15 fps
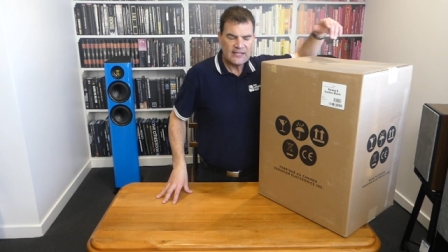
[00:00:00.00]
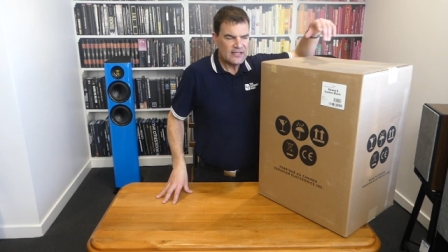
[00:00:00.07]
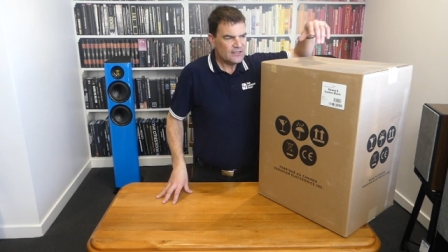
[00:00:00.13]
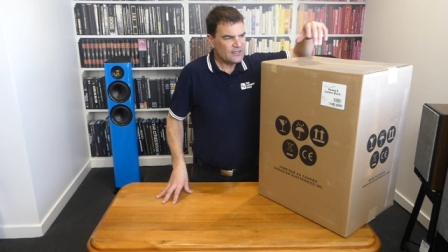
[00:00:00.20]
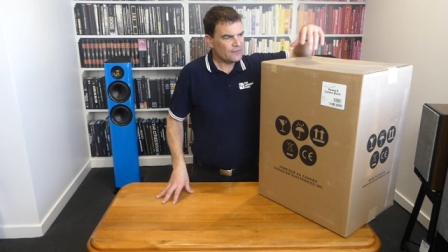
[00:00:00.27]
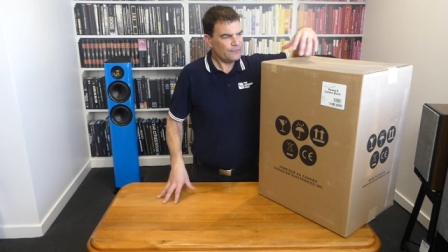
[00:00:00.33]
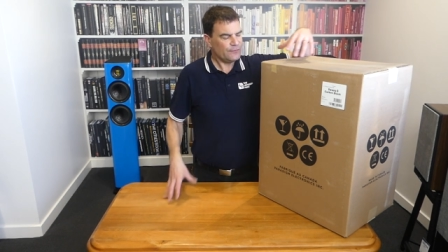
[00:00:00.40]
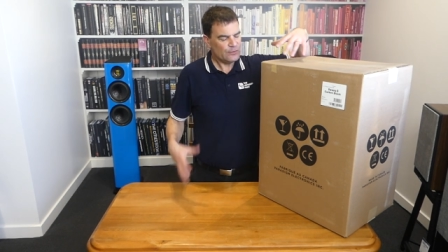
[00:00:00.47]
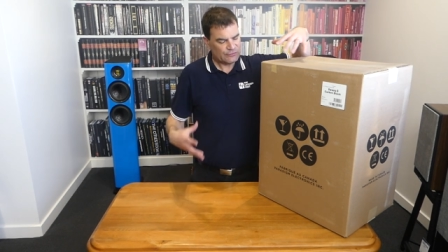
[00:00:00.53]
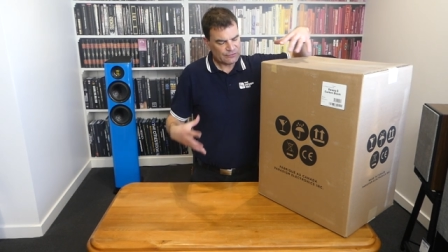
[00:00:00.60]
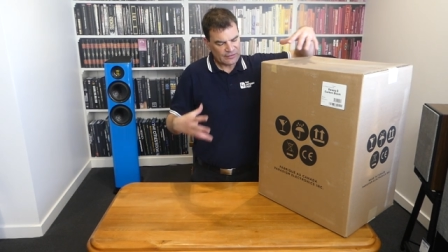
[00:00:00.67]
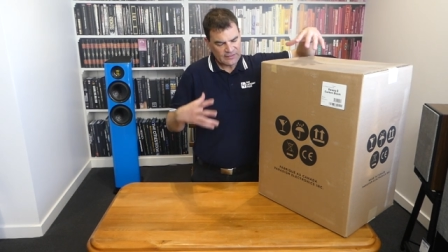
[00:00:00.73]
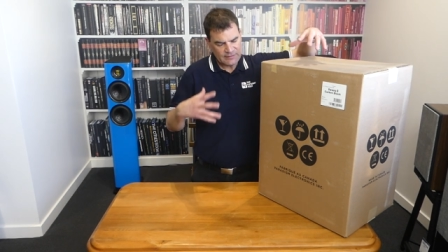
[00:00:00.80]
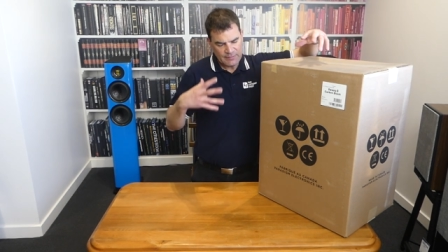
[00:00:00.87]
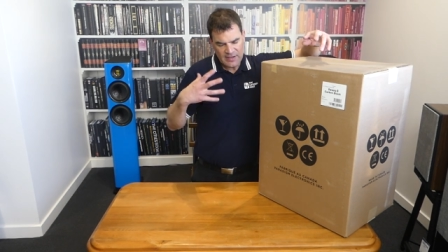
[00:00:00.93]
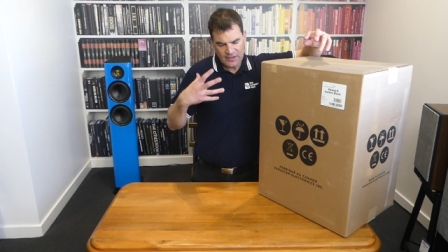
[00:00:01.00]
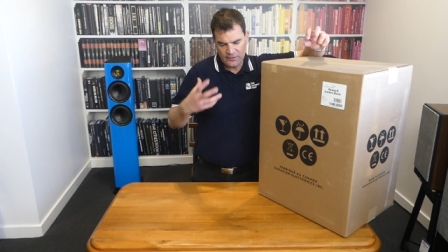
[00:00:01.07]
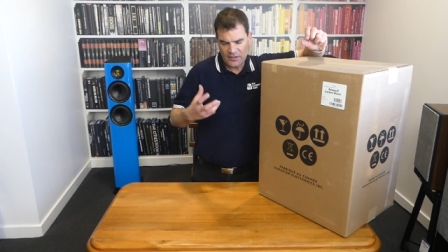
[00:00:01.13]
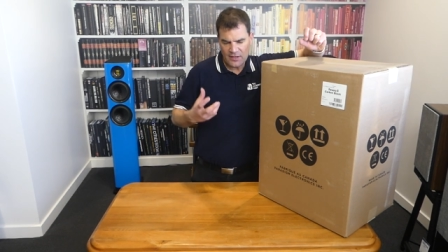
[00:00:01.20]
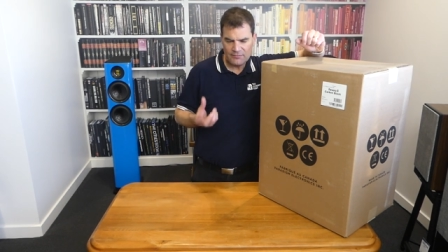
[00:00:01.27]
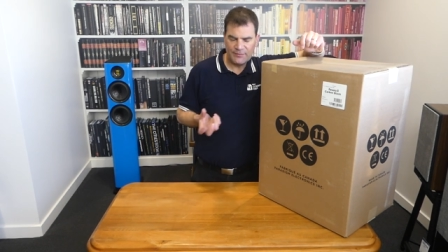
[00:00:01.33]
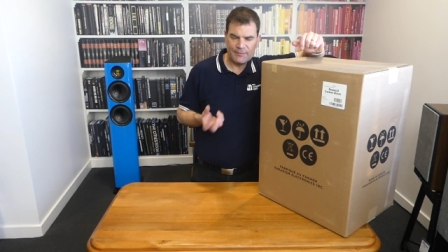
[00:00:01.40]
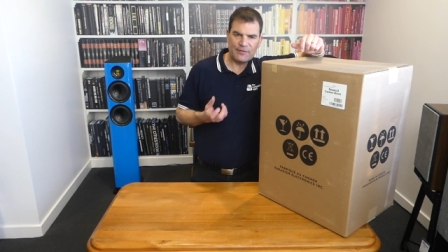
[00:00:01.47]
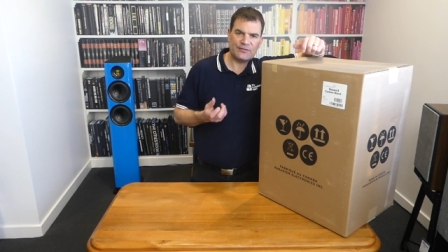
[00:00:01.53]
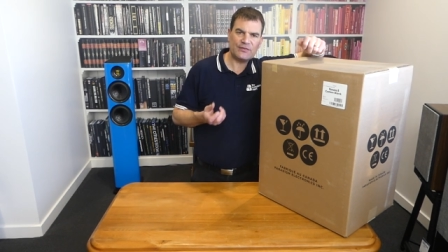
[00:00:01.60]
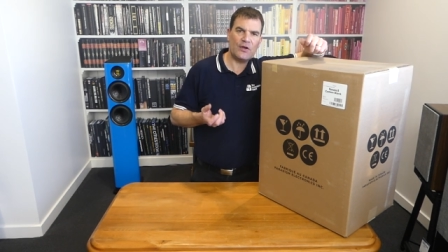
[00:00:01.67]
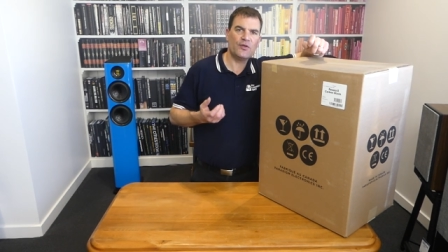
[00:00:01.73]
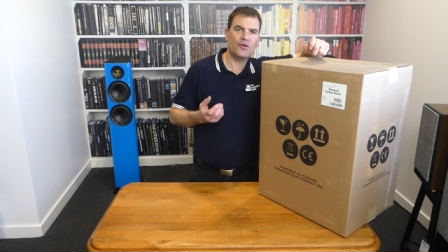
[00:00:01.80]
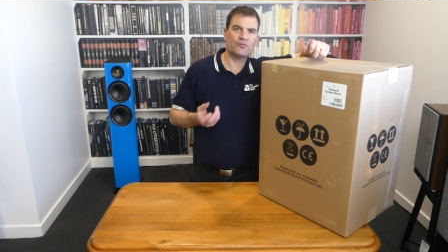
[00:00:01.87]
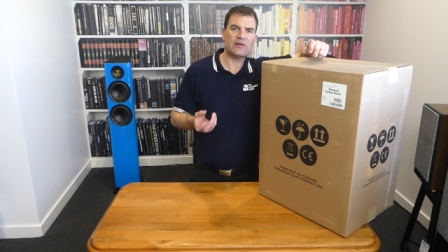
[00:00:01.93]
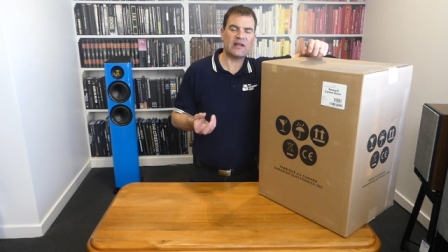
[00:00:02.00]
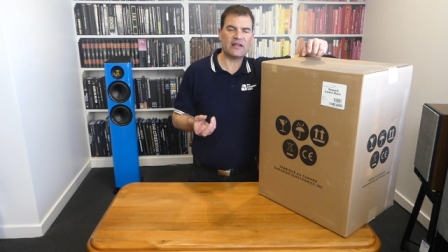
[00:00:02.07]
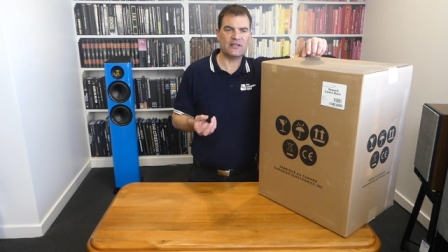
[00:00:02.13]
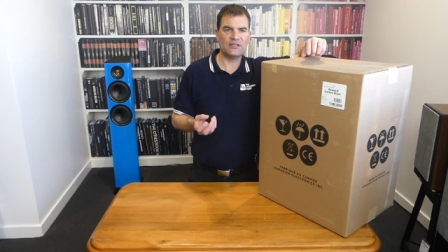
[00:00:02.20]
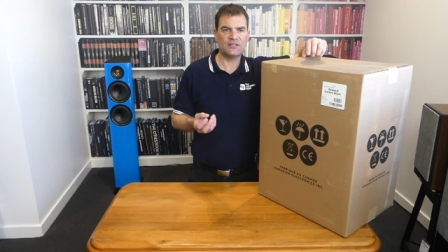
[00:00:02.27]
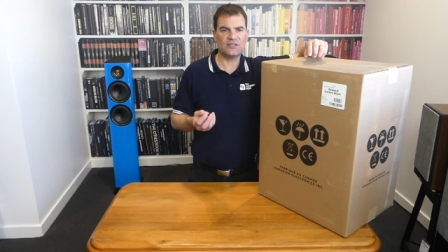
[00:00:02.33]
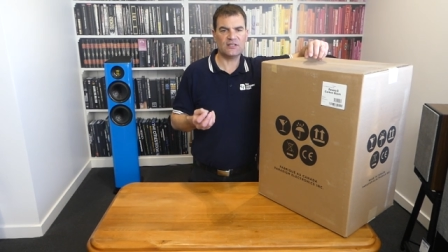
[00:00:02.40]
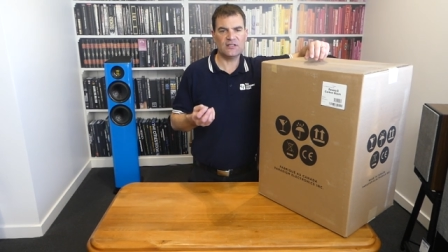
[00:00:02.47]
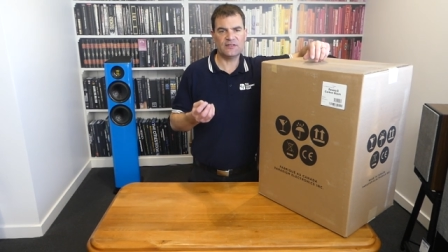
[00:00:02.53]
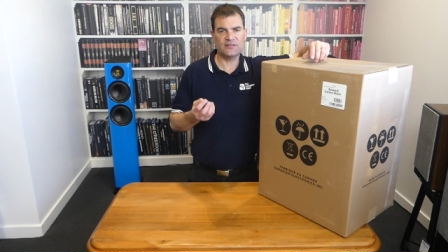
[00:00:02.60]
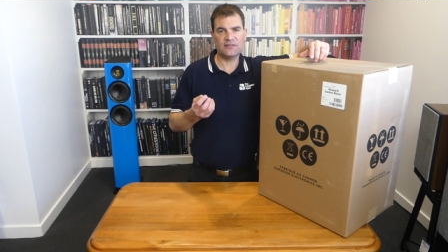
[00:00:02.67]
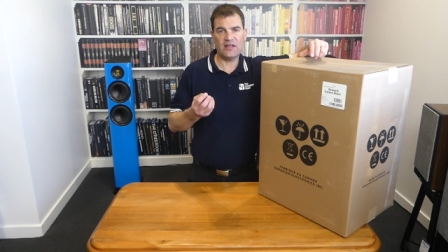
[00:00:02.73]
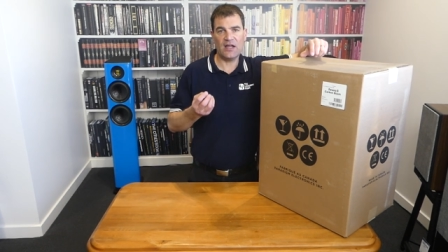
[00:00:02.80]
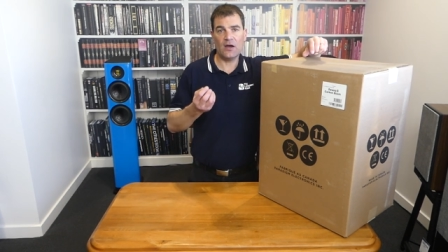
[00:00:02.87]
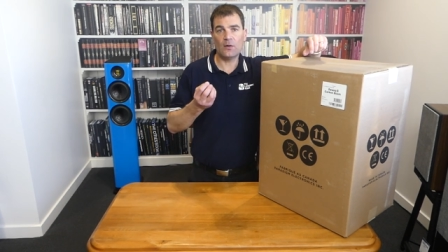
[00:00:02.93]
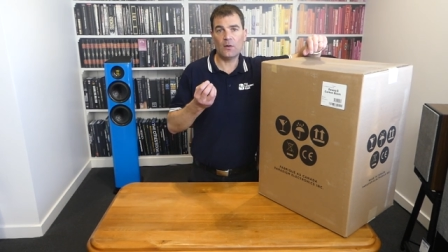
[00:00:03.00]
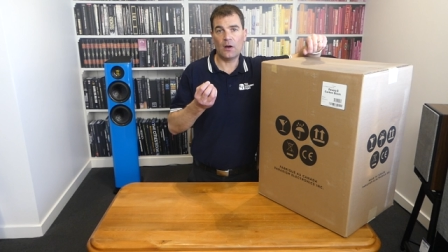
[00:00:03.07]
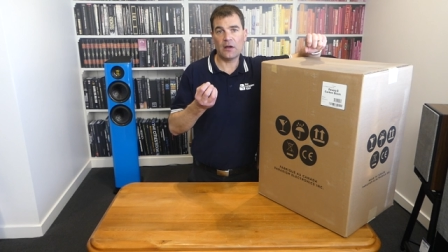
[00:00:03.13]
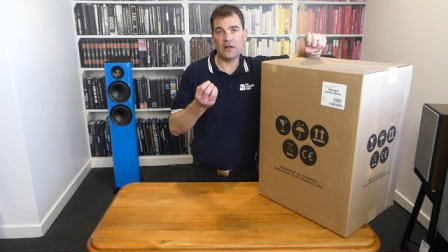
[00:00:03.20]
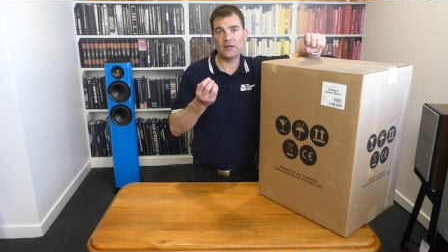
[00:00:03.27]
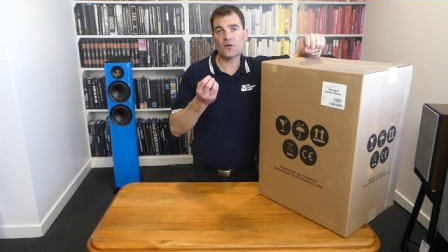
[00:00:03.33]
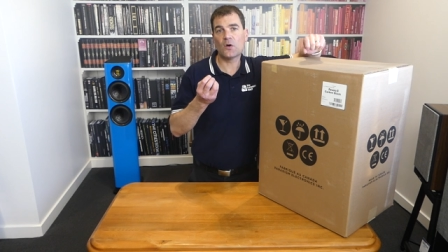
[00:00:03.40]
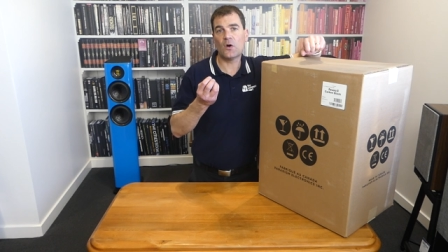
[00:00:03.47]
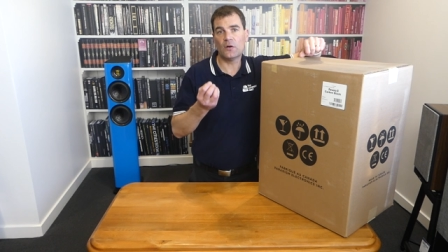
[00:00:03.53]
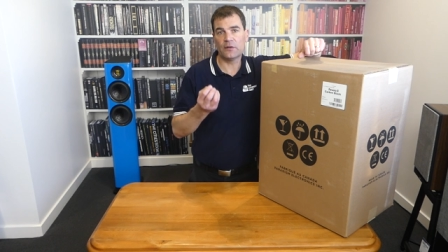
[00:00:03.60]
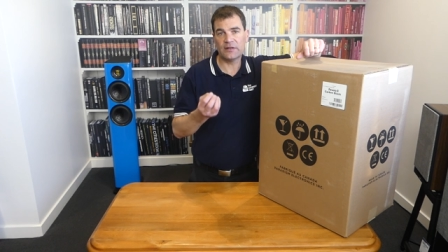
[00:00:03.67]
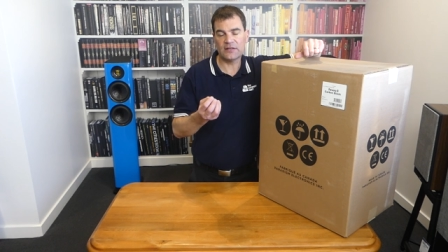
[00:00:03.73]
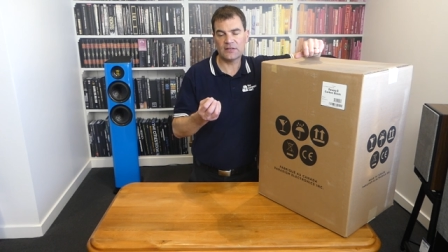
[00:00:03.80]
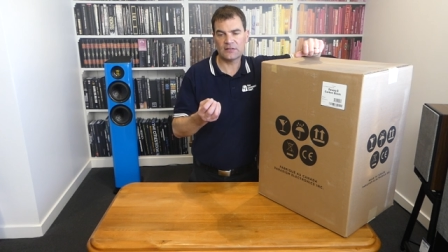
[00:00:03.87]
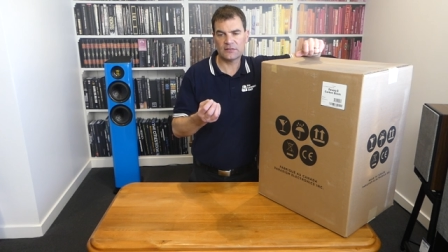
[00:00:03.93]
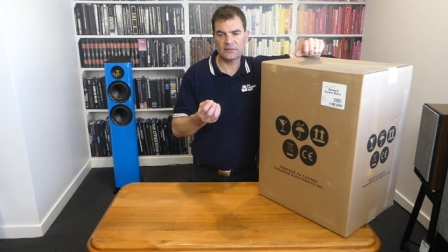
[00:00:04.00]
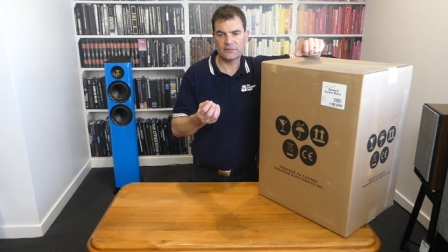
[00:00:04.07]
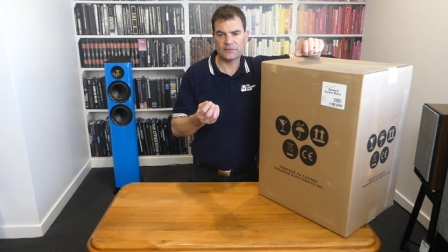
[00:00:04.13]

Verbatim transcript: Now, firstly, Paradigm's Persona range is now iconic.